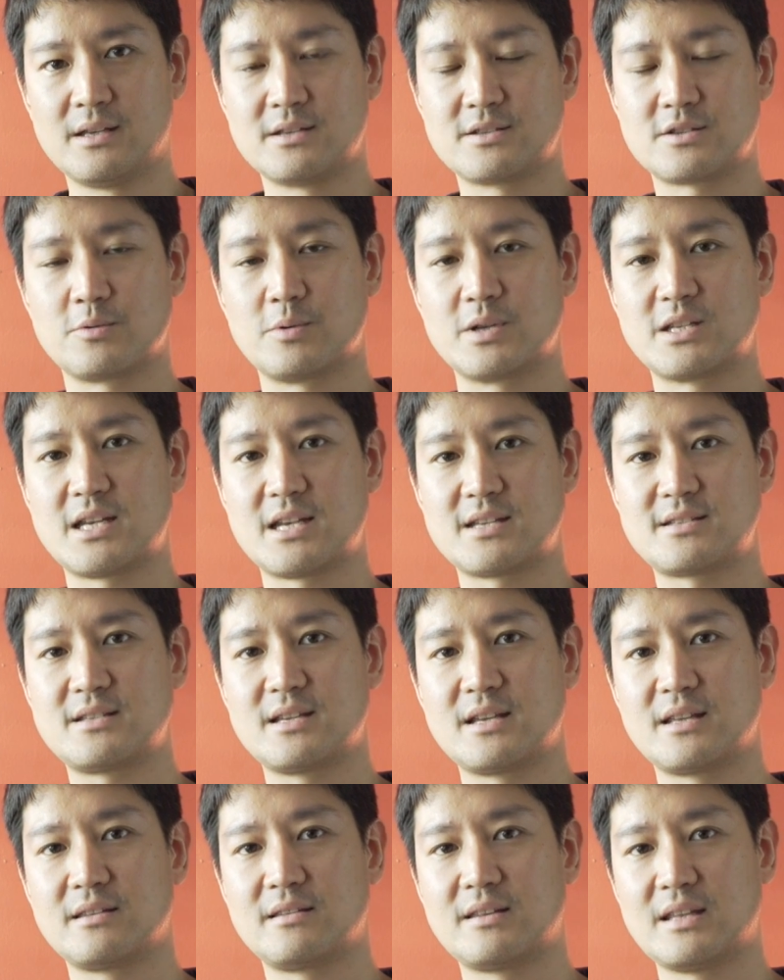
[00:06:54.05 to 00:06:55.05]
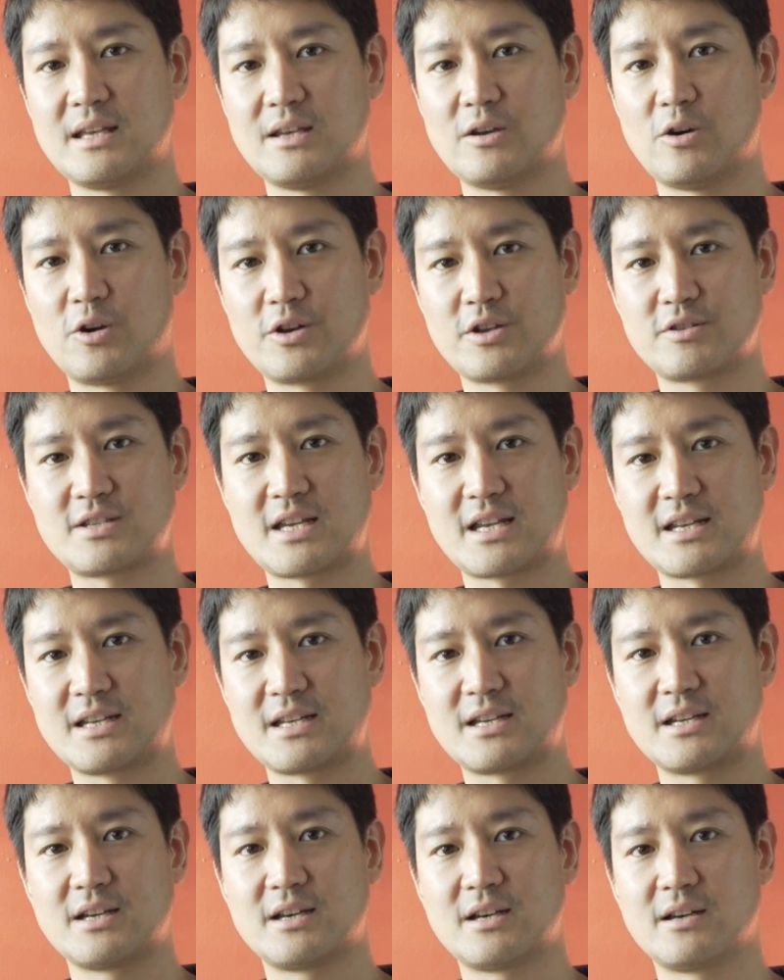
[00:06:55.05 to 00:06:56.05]
So we're testing the
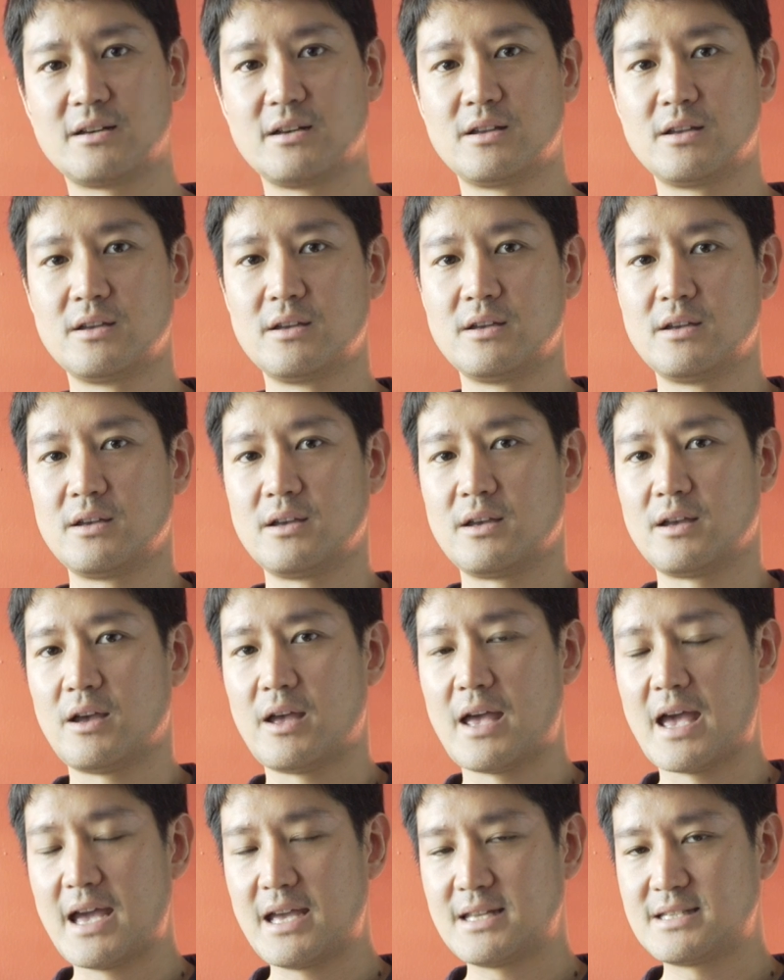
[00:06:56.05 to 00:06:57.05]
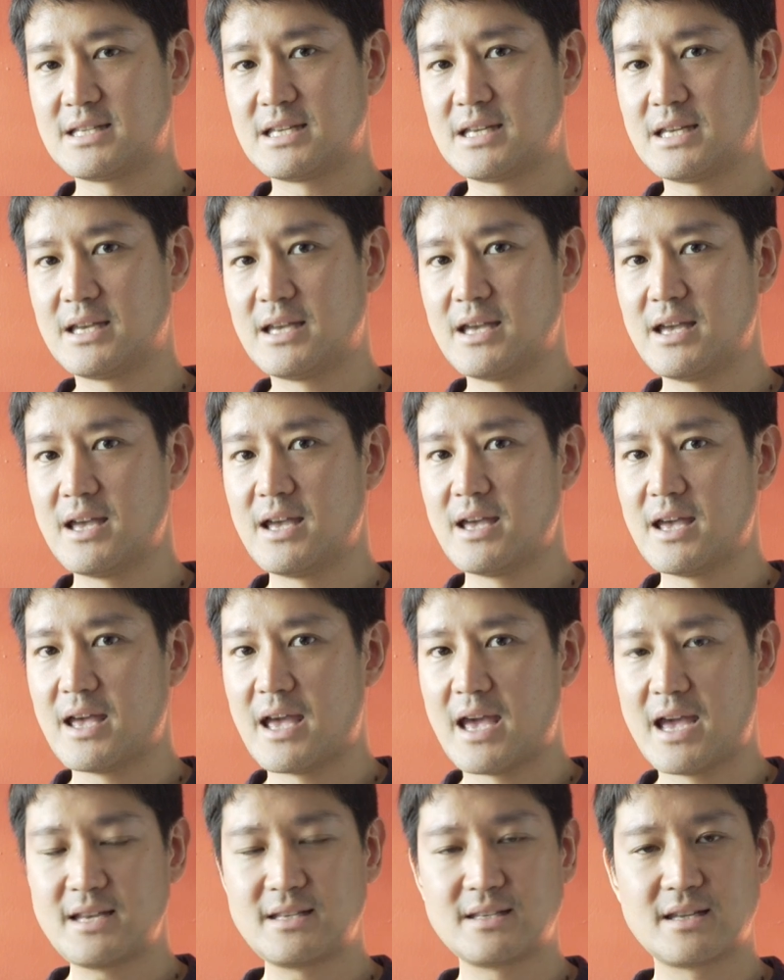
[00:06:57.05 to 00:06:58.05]
audio-technica
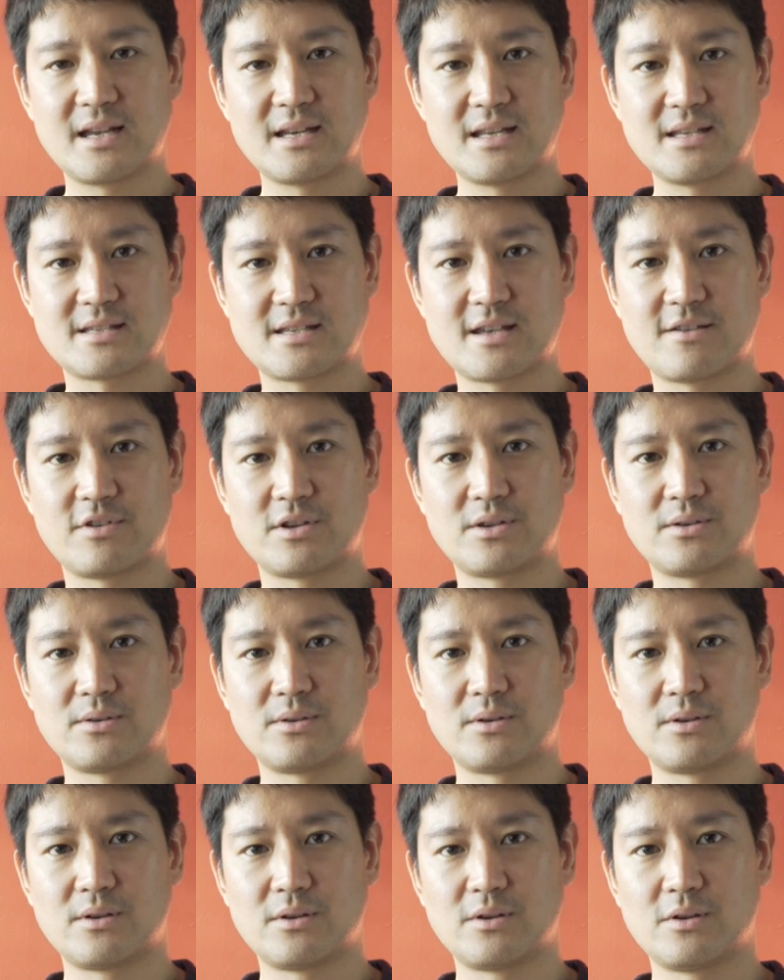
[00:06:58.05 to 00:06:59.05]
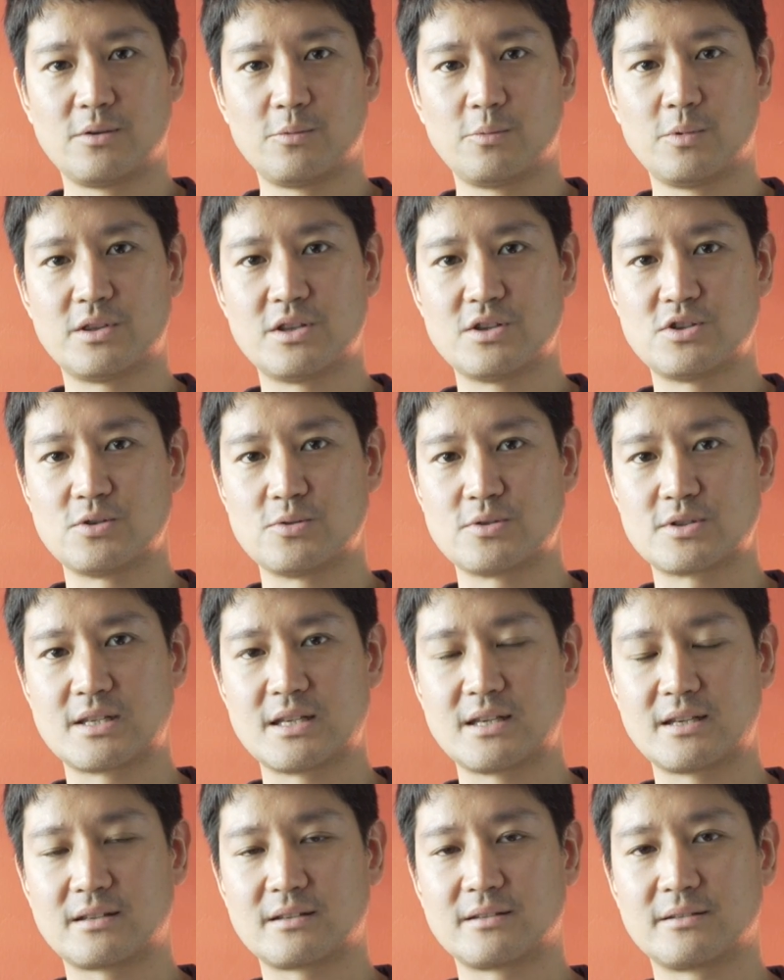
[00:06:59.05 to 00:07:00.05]
AT897 with the
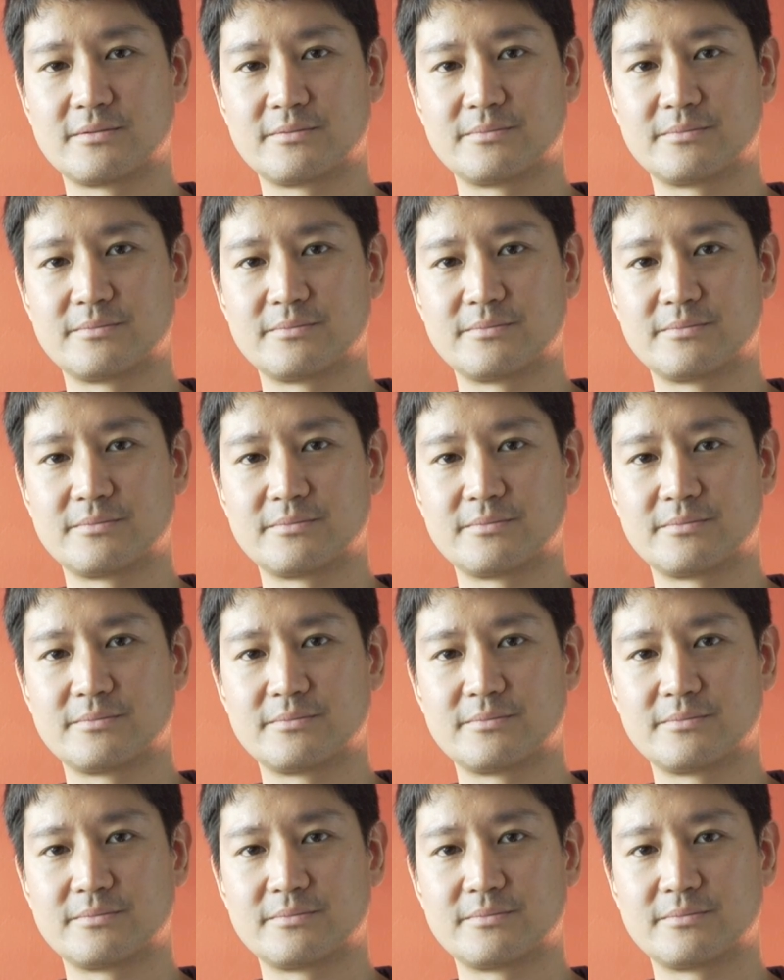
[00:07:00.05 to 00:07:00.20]
JuicedLink.